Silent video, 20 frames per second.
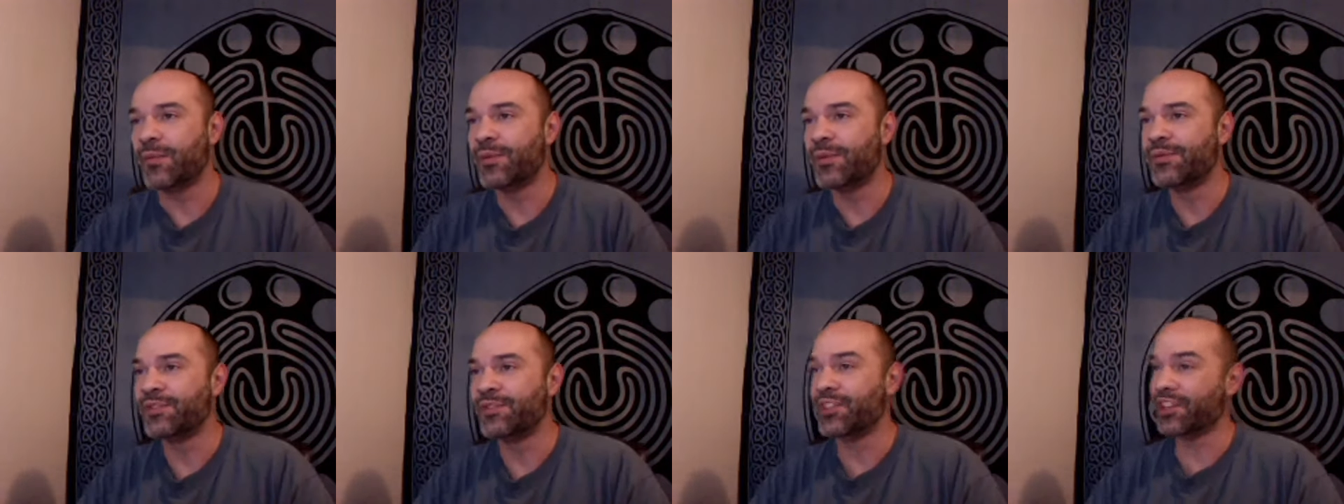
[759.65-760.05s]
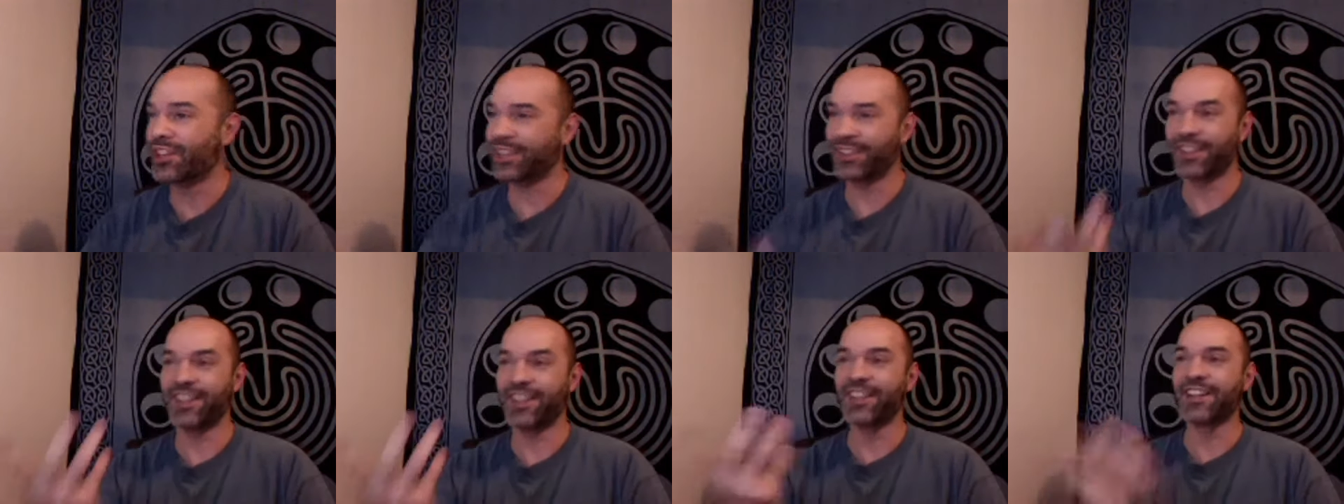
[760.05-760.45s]

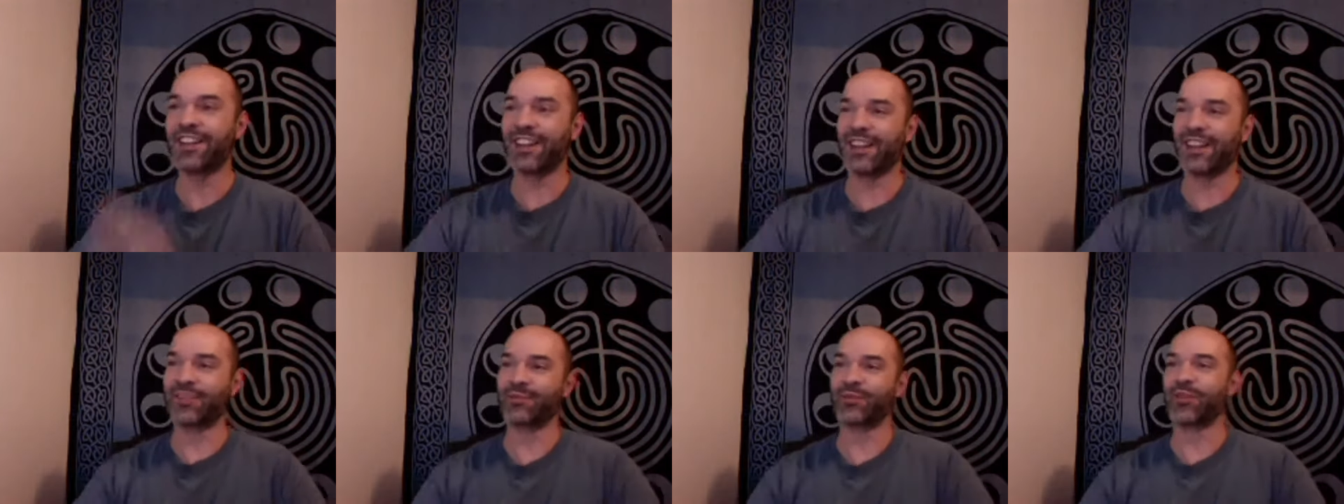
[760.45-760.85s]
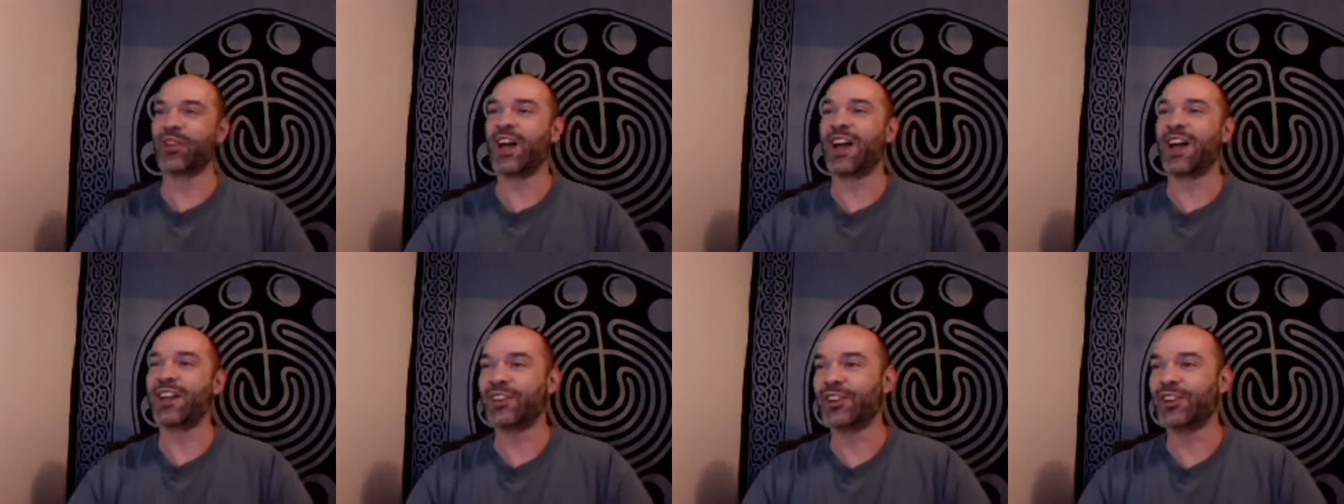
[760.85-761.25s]
Jerry Lynn, I'm
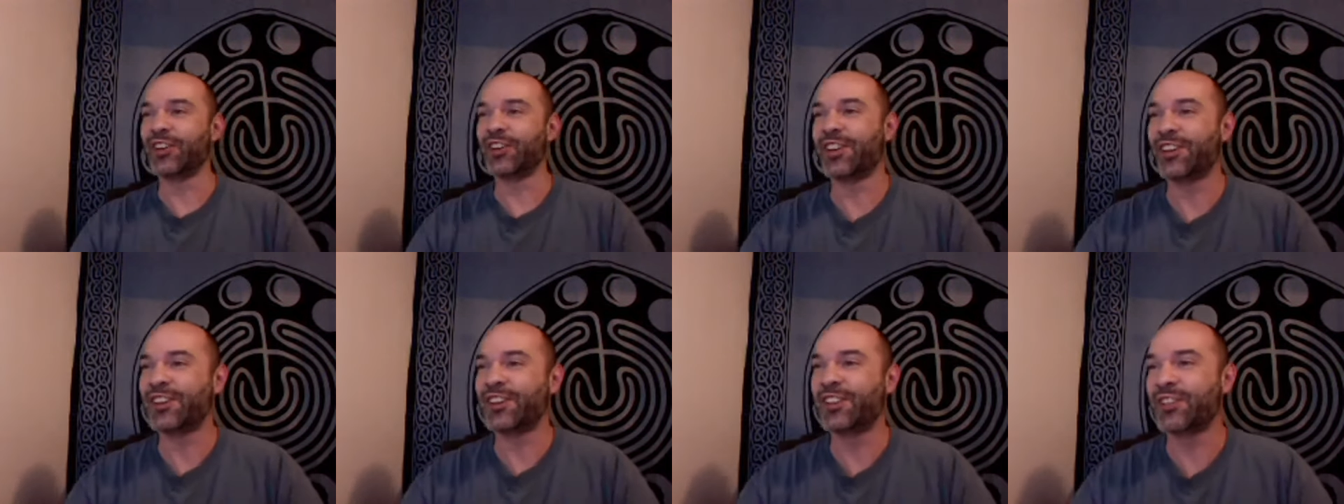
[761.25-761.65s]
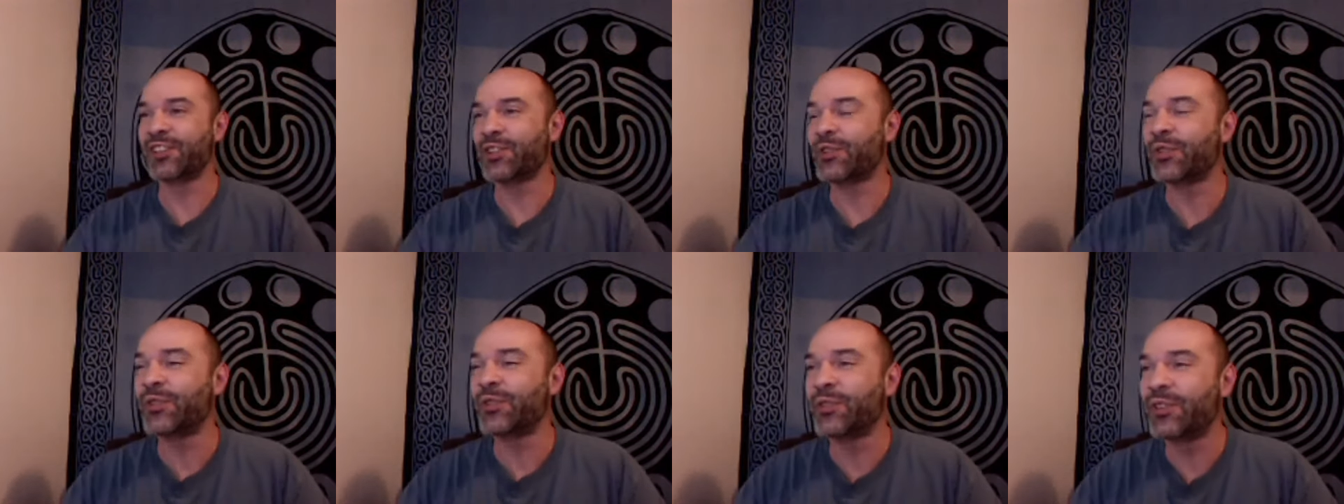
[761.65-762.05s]
glad you're here
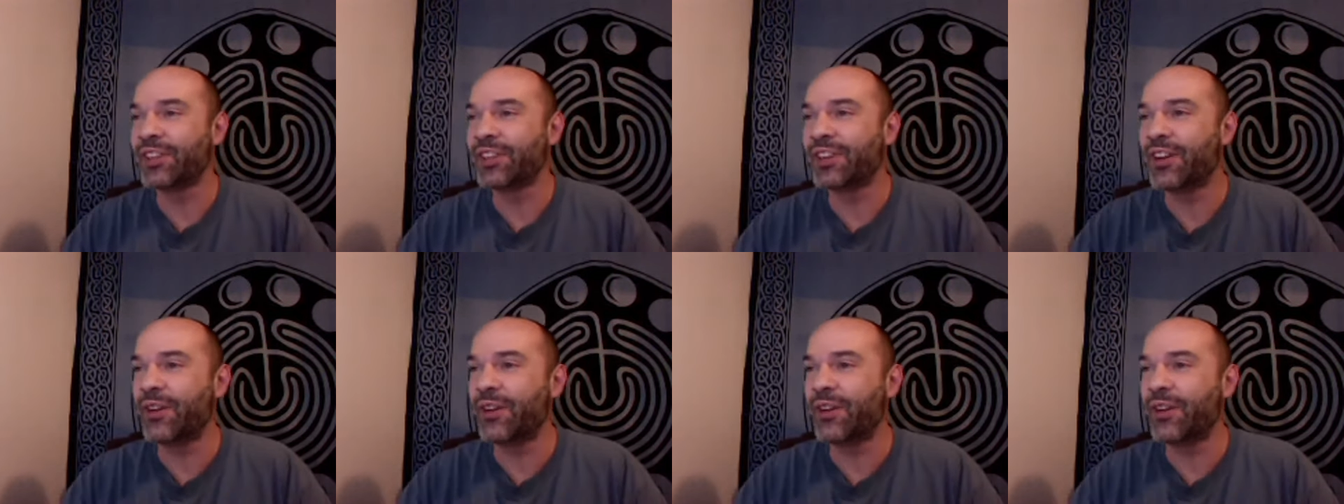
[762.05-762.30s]
too.